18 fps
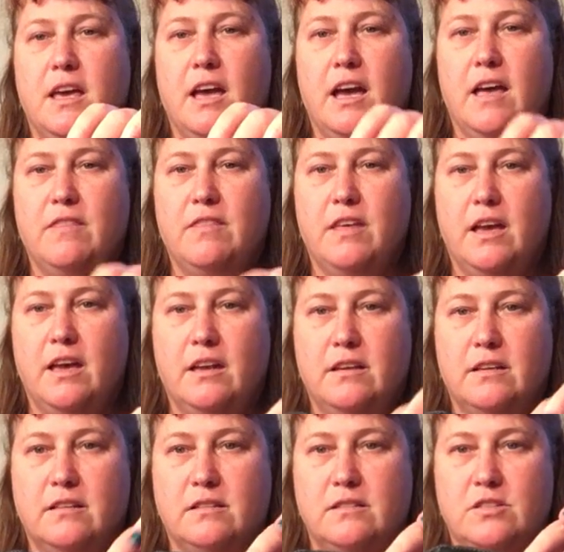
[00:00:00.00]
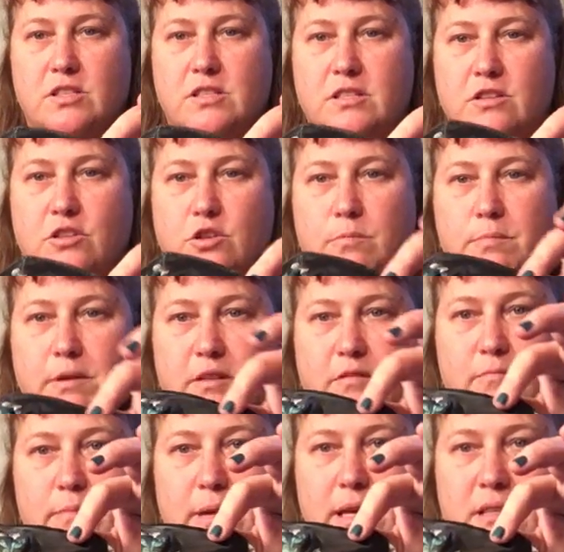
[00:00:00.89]
And then just a little bit
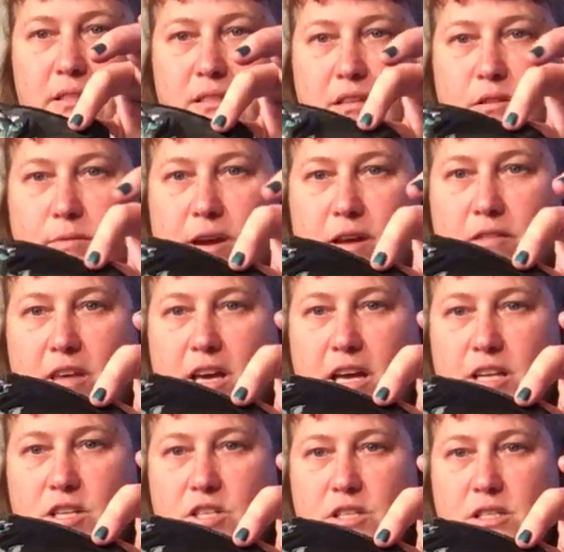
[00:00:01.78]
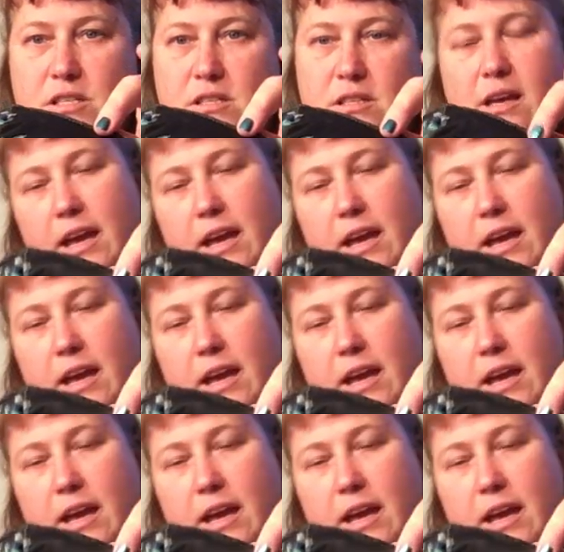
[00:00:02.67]
of mixed around the edges.